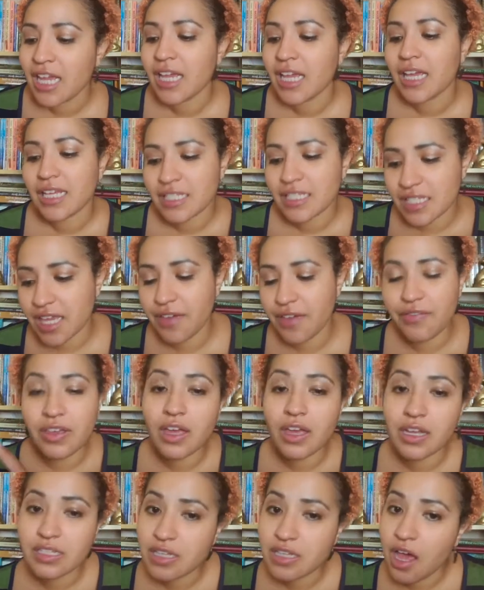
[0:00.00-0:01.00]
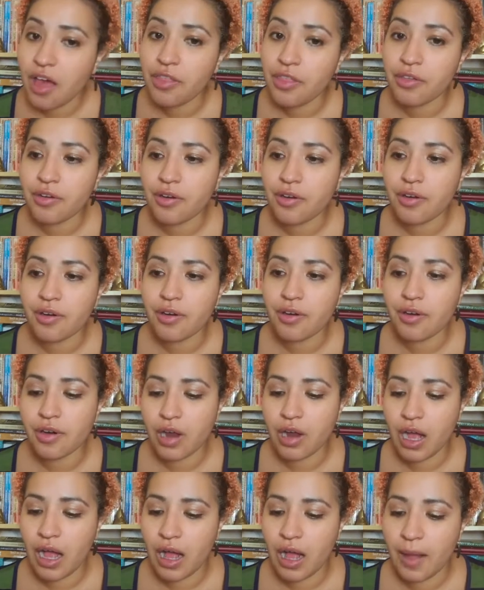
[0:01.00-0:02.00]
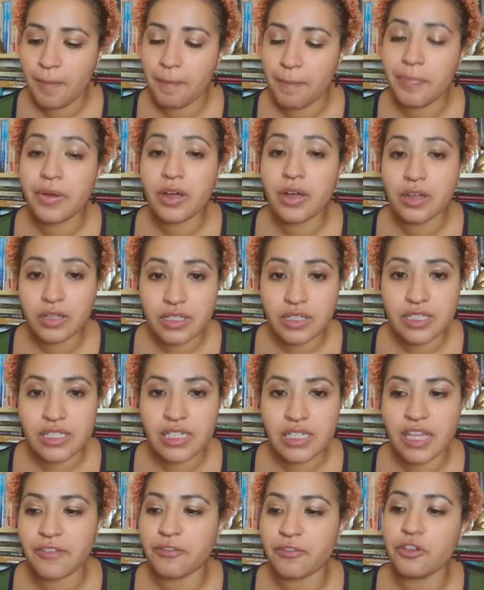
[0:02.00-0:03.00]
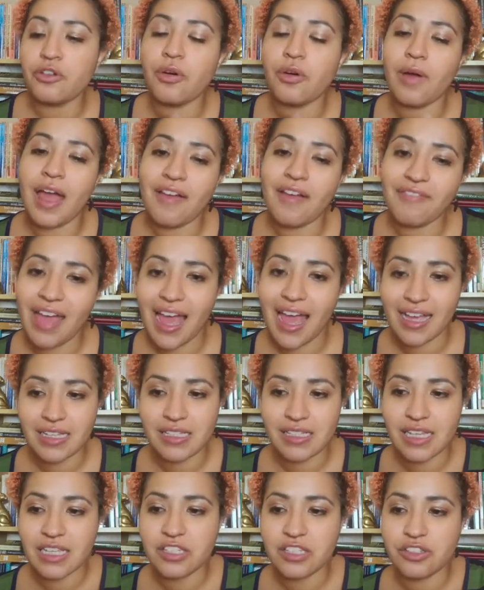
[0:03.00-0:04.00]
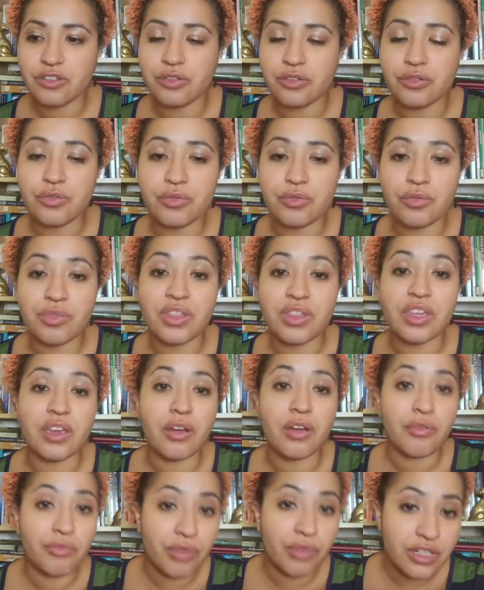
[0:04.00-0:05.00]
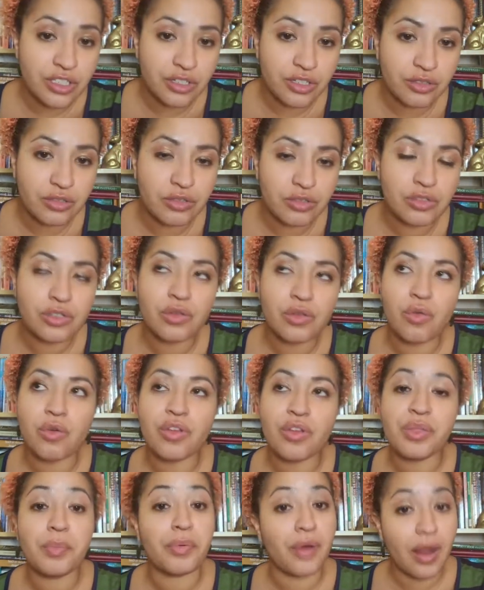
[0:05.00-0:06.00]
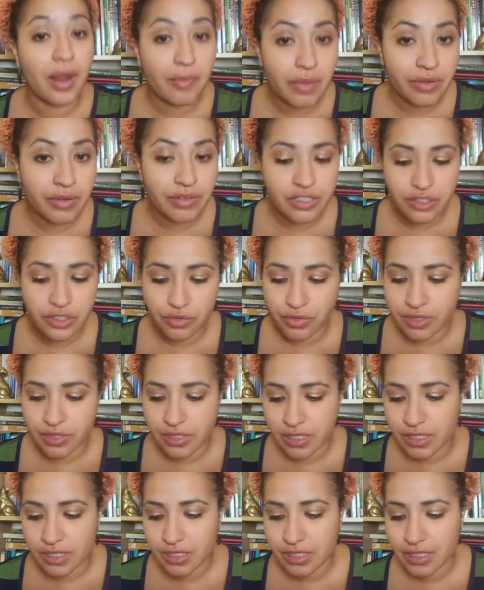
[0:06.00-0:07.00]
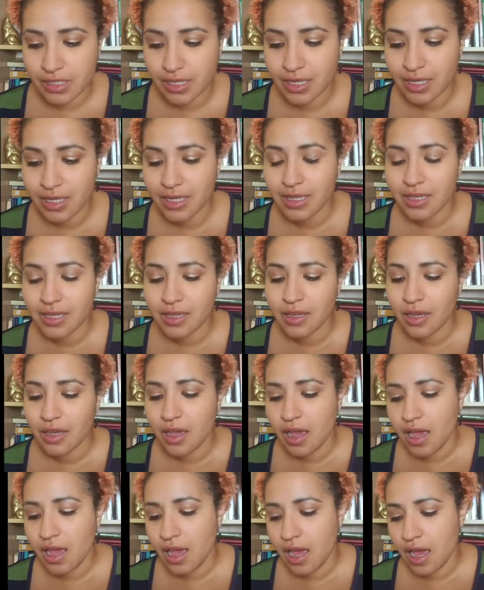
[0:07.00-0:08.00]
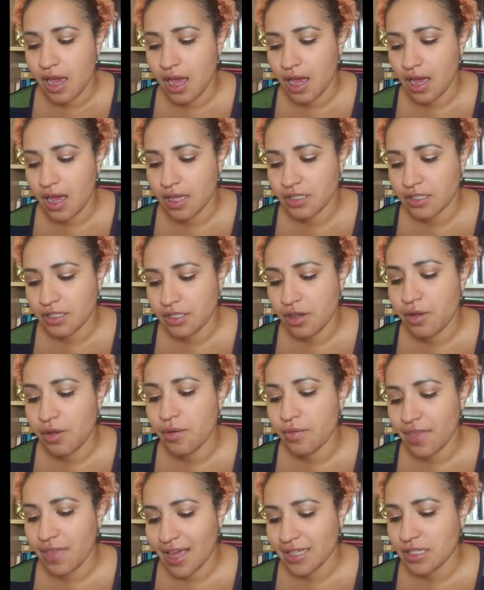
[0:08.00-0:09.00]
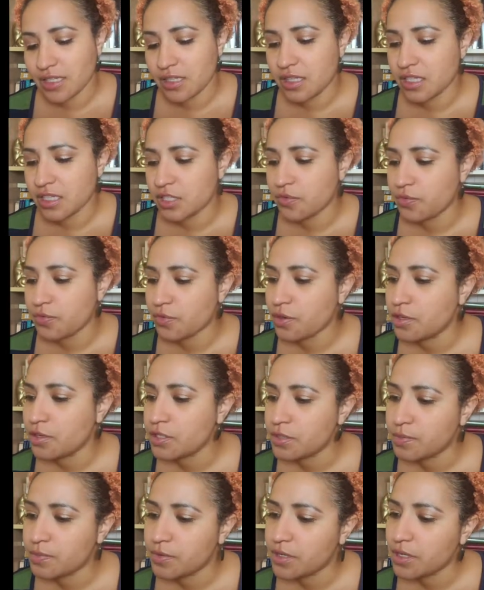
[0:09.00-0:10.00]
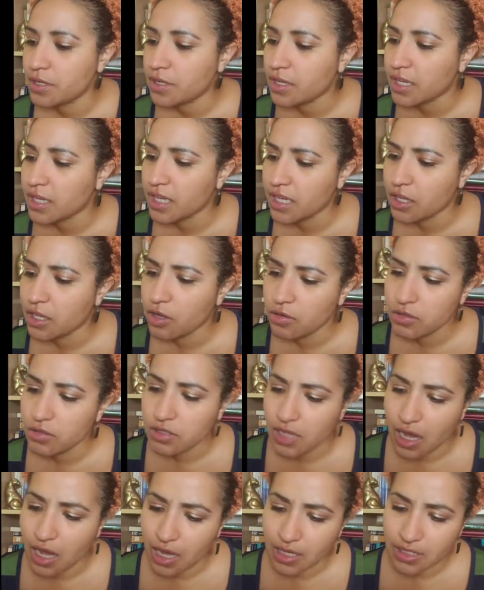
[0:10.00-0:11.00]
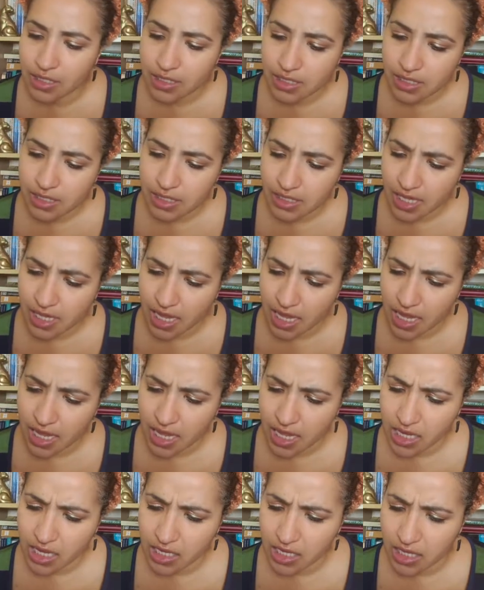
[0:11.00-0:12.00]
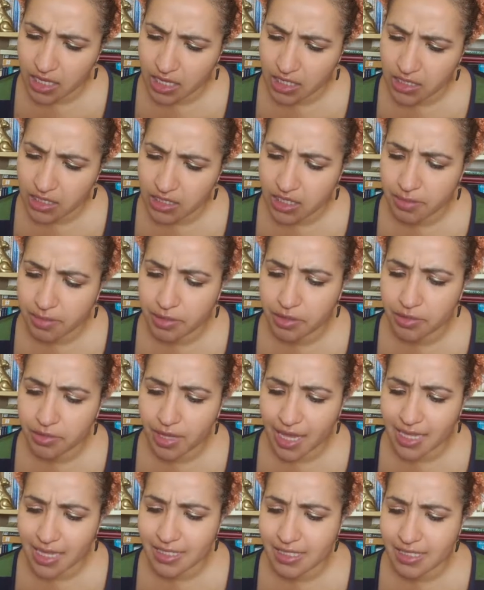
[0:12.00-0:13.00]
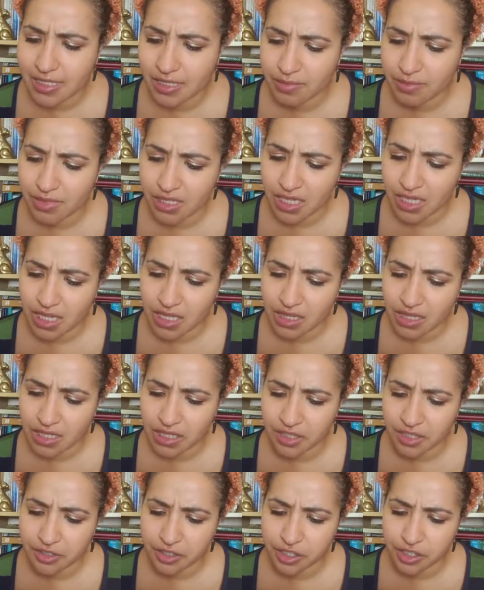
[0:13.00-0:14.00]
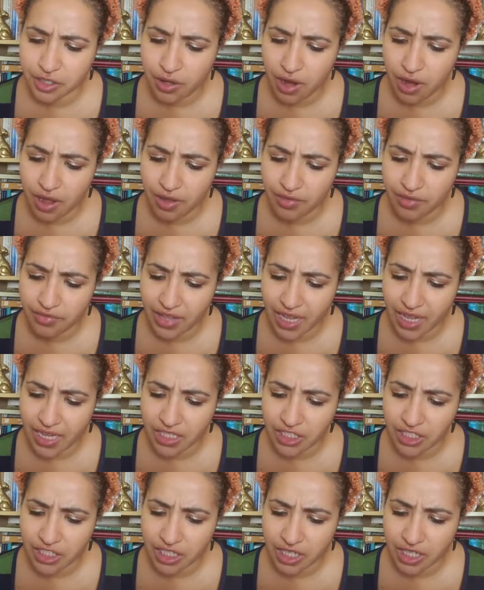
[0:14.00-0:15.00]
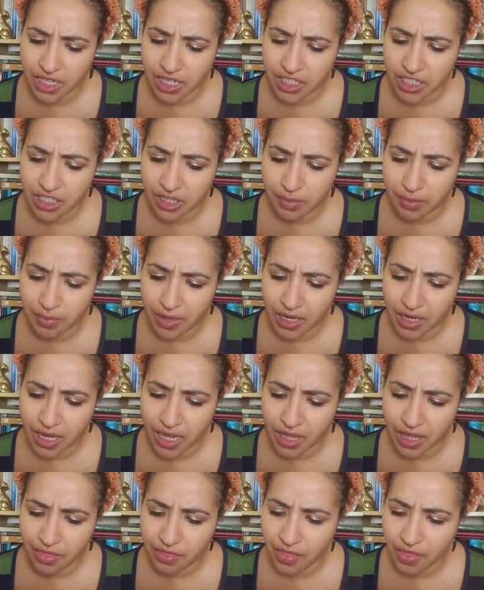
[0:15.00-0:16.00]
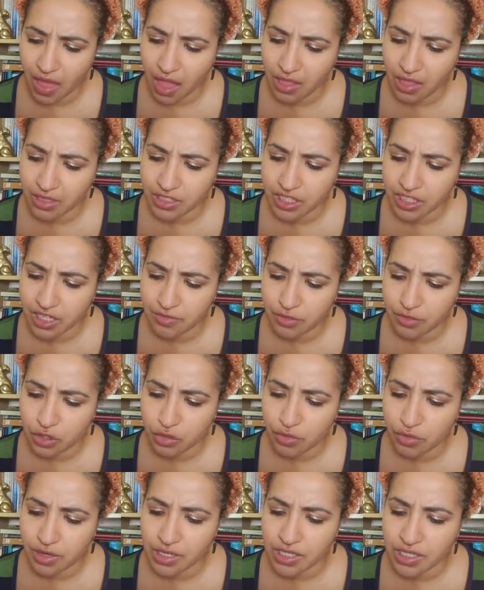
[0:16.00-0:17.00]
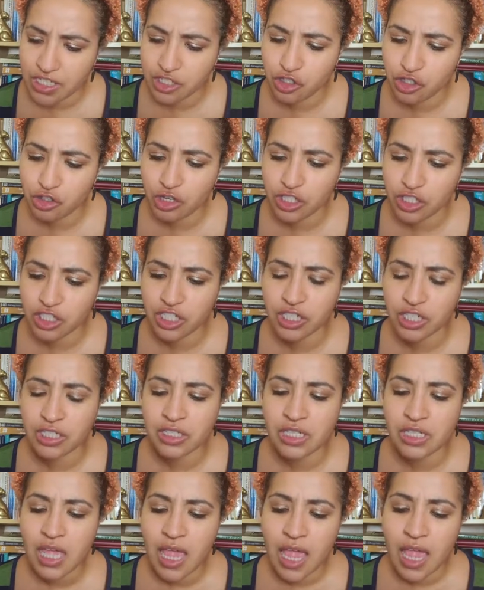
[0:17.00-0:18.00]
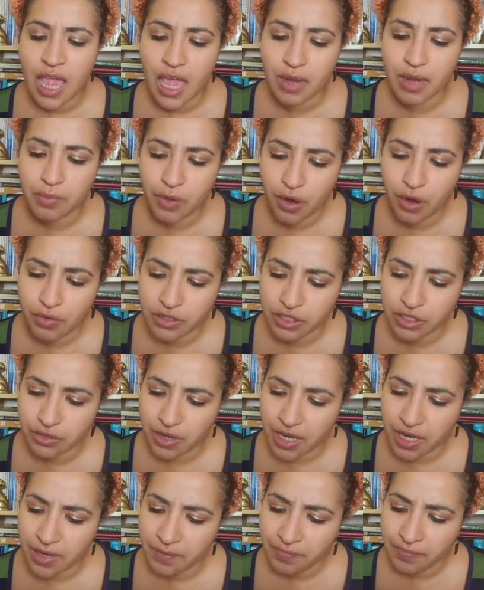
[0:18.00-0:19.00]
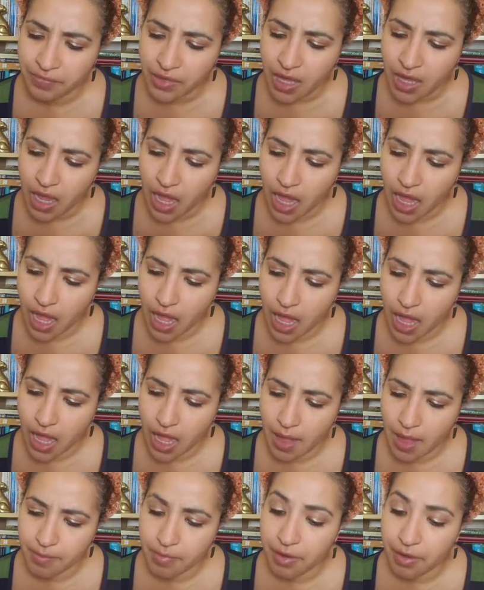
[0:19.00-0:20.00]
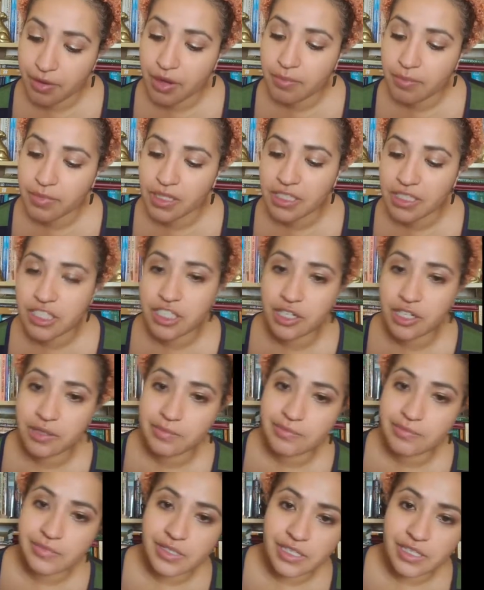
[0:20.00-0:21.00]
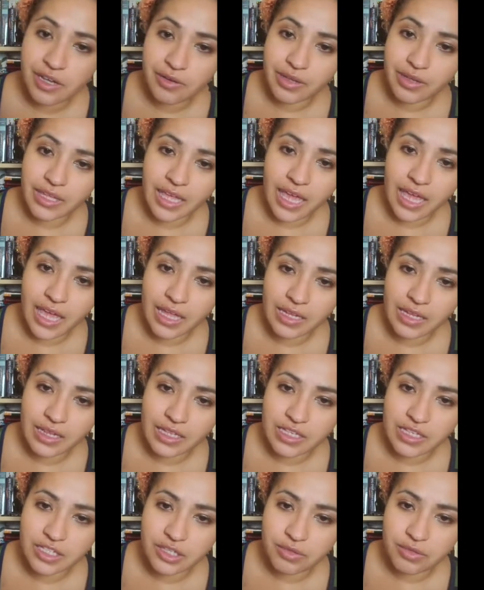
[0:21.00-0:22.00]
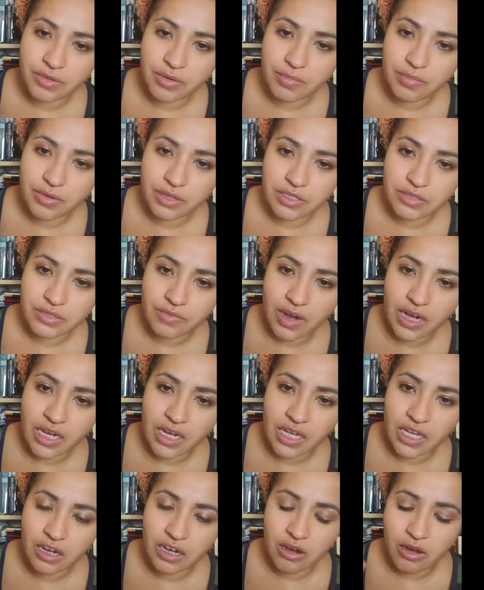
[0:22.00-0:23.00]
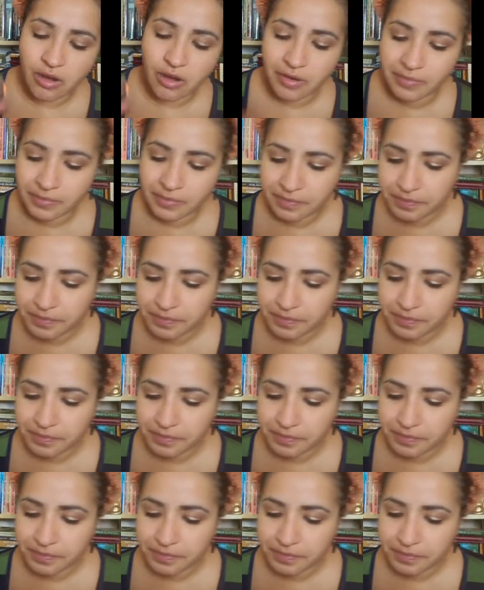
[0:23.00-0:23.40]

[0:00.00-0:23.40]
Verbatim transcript: he's giving us other um, books if you don't have access to the originals or the primary sources. Uh, so that's this first book. He goes on to say W.K. Simpson, The Literature of Ancient Egypt, an anthology of stories, instructions, and poetry. Uh, Miriam Lichtheim. So again, these three books right here.